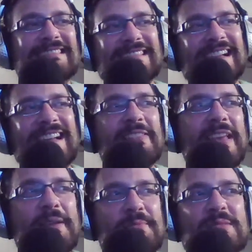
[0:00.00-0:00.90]
I know
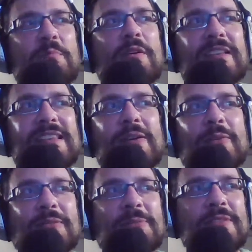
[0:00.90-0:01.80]
that was one of the
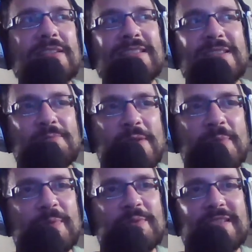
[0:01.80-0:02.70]
only ones that you
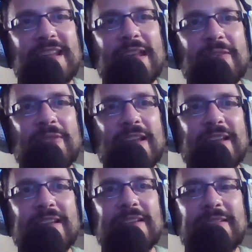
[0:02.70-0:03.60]
almost gave
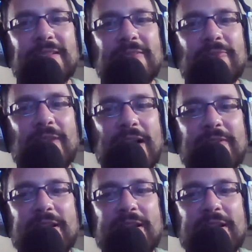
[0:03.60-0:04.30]
a 5 out of